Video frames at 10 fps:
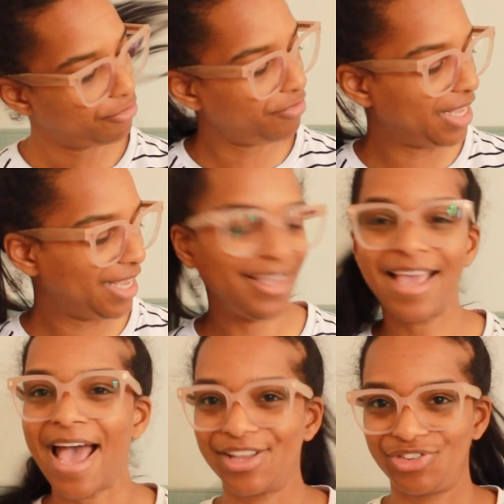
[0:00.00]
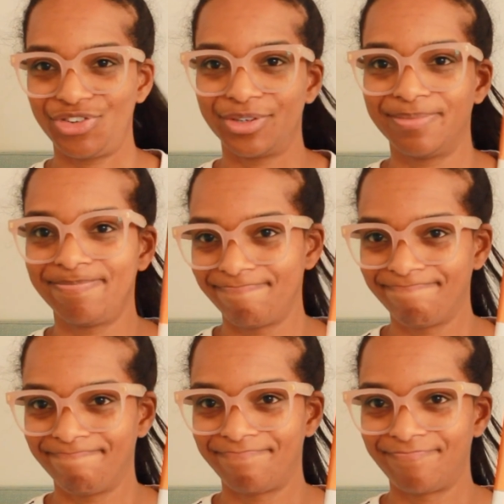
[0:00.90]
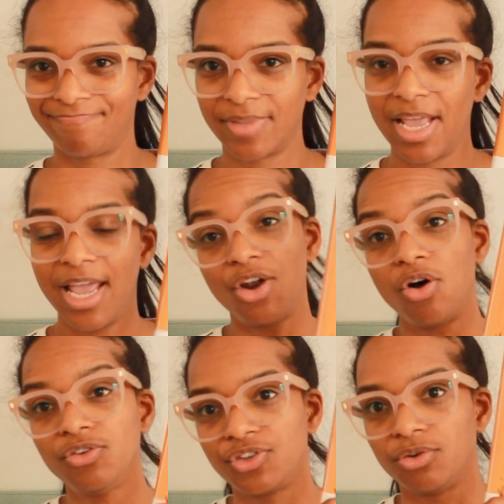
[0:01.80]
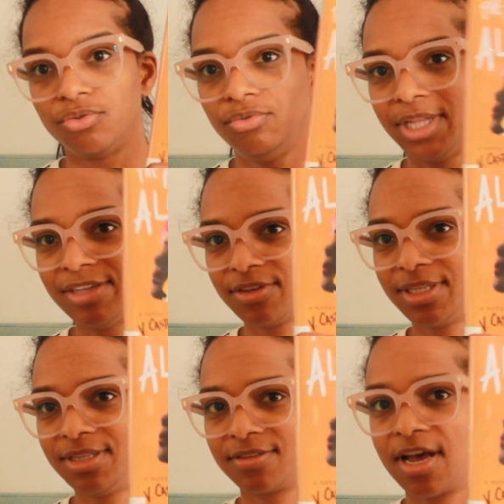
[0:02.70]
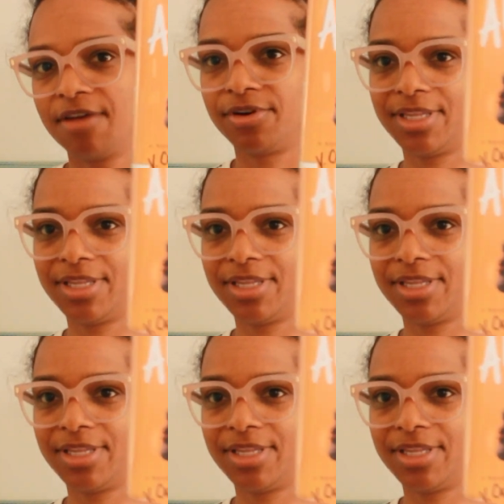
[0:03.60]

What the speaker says: V. Castro. And also, ooh, let's look at this cover.